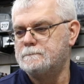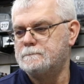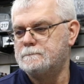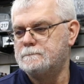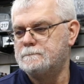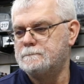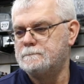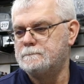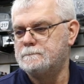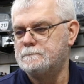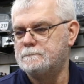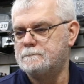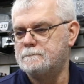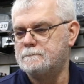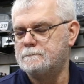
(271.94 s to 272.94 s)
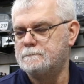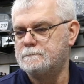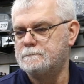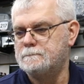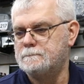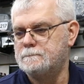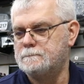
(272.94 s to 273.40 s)

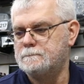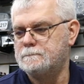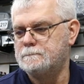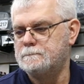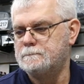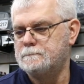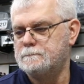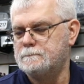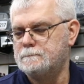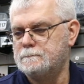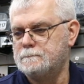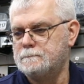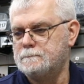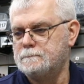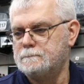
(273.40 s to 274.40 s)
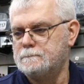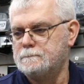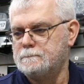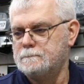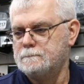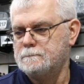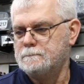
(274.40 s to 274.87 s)

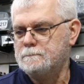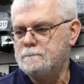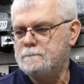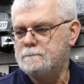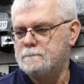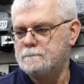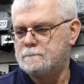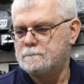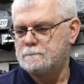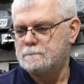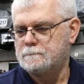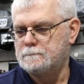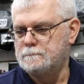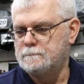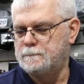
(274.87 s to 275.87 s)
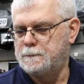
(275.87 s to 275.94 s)
No words are spoken by the person on screen.